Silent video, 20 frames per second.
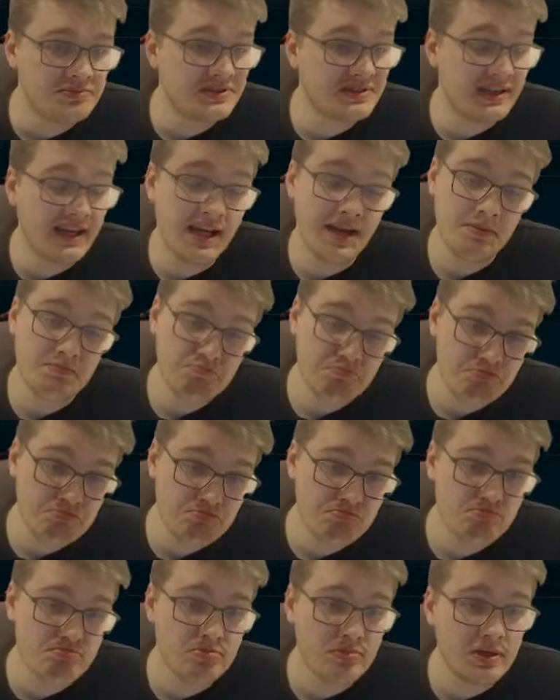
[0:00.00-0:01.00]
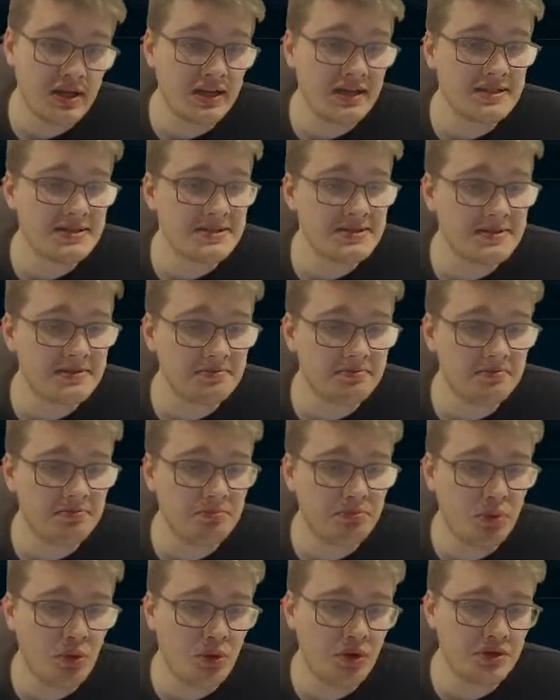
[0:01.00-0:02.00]
same, nice,
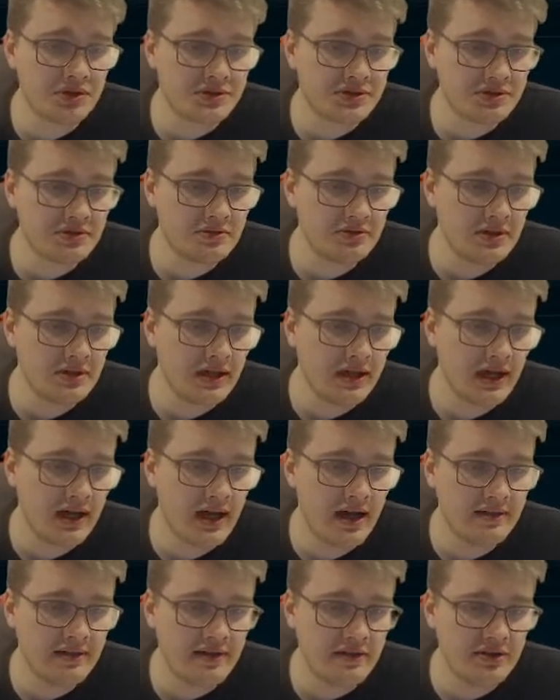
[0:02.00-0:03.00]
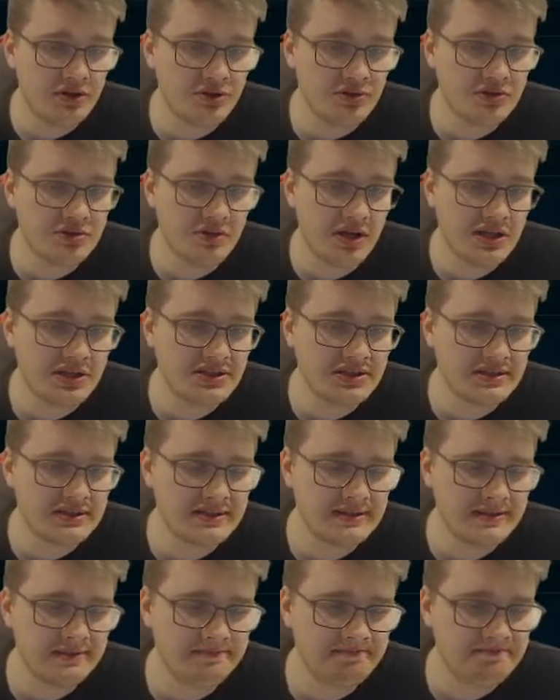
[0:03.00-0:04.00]
port, and then the user
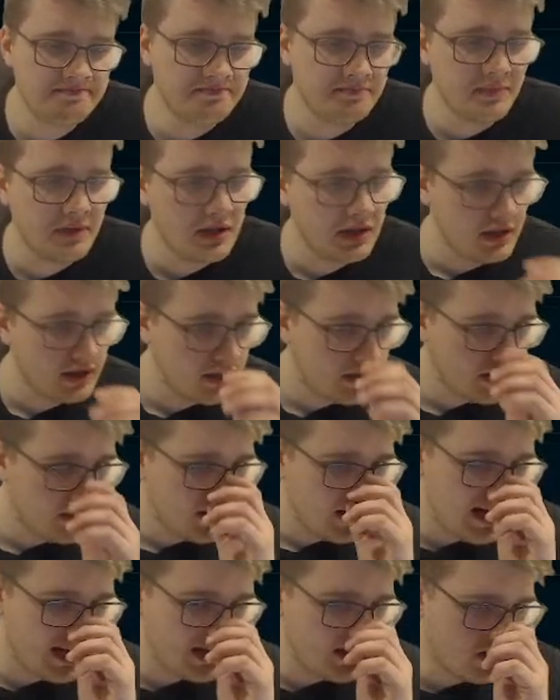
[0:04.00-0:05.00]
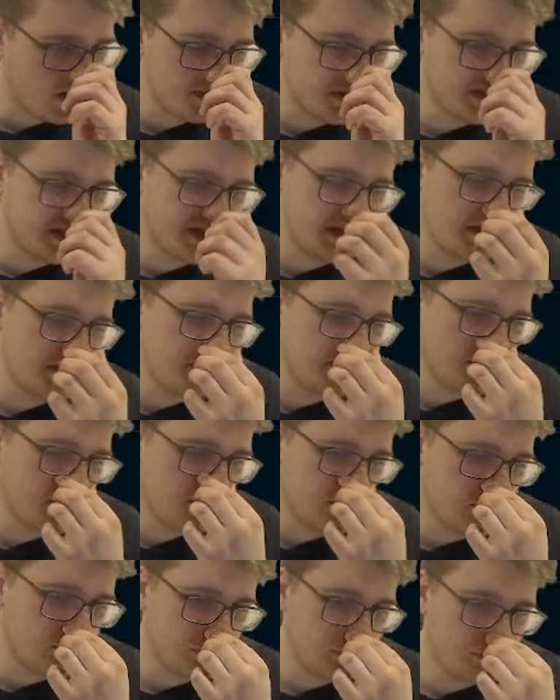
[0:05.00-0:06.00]
agent. And obviously, you
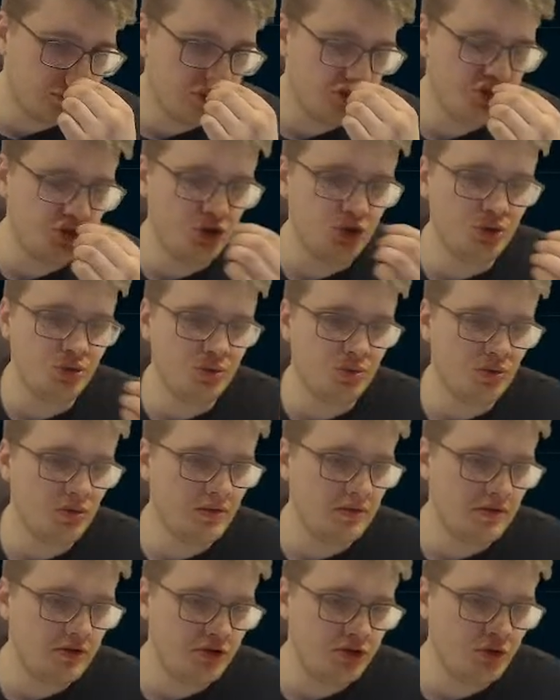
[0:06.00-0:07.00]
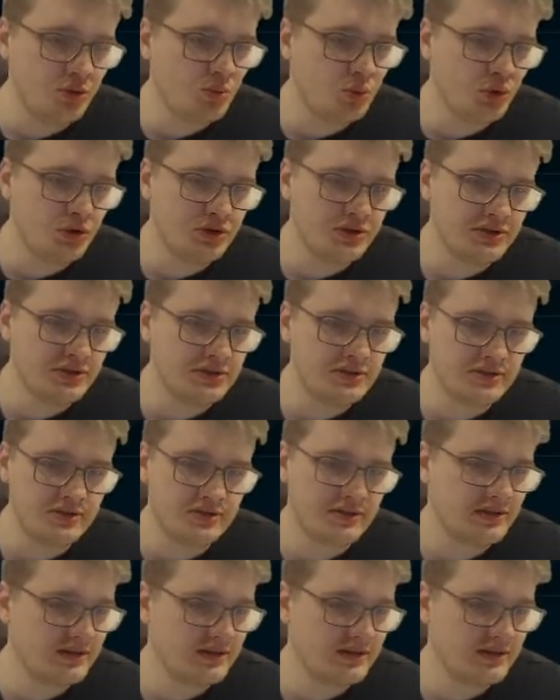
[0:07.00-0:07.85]
know, you wouldn't